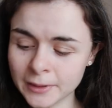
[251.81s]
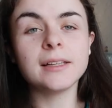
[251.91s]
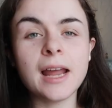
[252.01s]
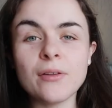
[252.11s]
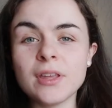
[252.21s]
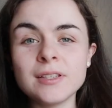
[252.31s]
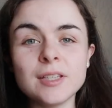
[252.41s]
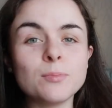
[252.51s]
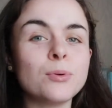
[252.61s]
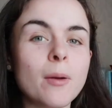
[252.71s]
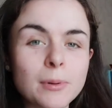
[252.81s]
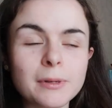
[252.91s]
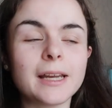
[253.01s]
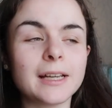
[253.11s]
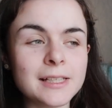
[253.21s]
Now, this is
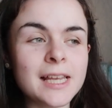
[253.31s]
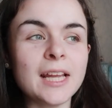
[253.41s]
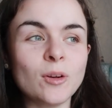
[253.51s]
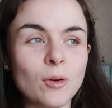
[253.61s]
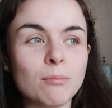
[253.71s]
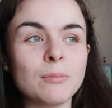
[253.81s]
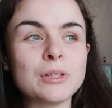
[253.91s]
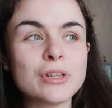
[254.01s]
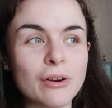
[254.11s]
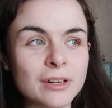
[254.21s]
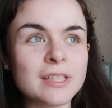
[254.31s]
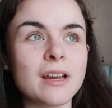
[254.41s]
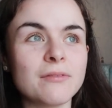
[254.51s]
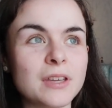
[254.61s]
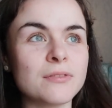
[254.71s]
probably going to take up majority
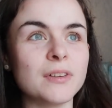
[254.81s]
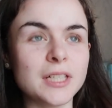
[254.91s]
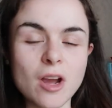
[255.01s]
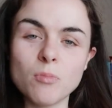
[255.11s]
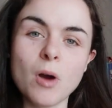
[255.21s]
of this video,